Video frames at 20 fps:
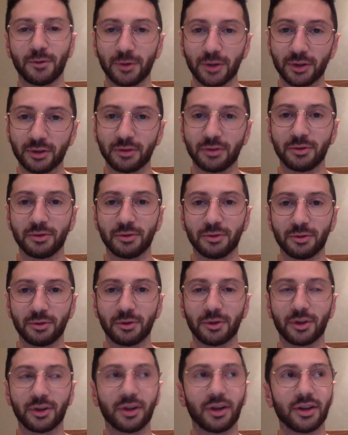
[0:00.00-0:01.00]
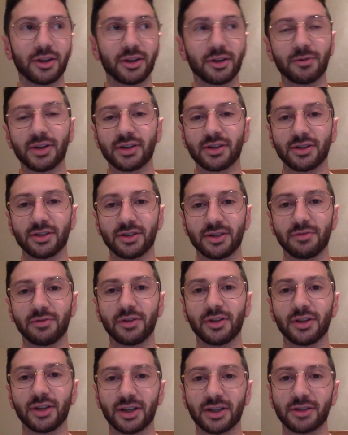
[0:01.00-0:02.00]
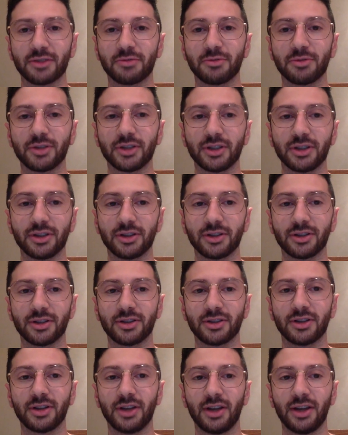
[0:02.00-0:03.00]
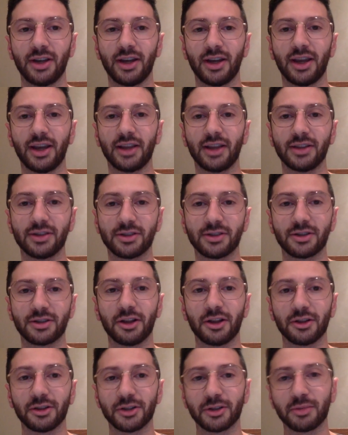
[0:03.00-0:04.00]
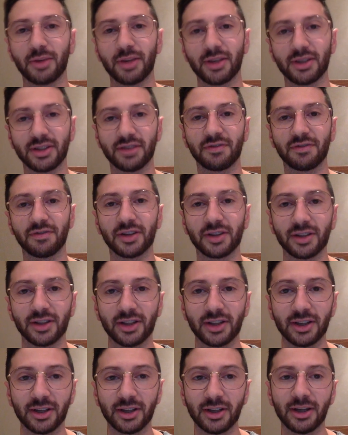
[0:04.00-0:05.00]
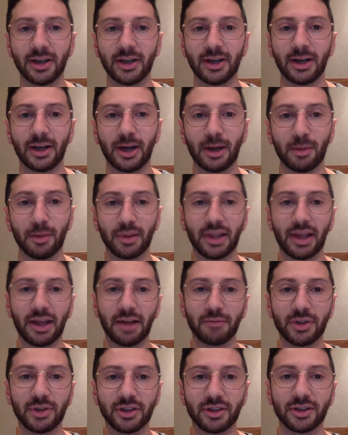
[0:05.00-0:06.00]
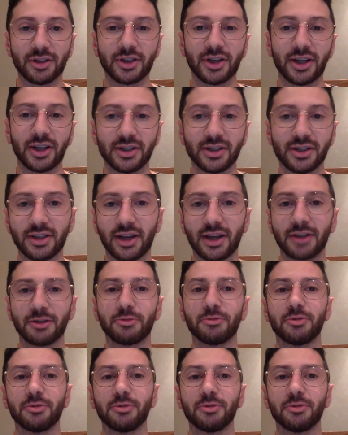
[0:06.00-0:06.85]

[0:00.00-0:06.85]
Going to orthodontic residency for the next three years, and this scholarship has definitely um, allowed me to chase that